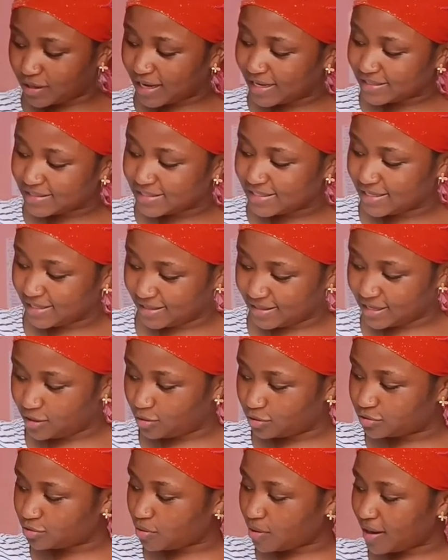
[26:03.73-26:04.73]
can see they
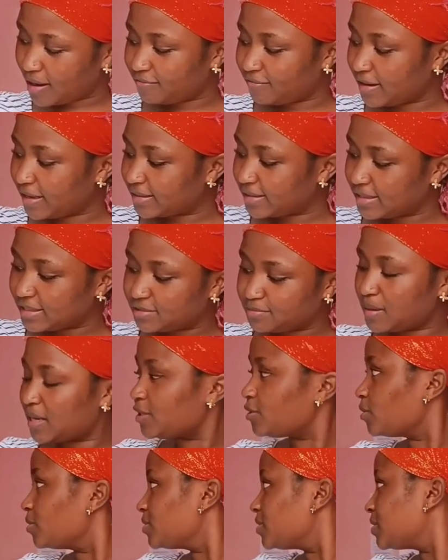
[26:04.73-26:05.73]
also have like these
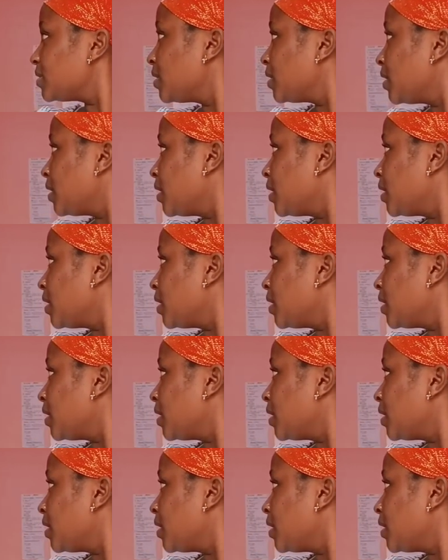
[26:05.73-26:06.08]
buttons.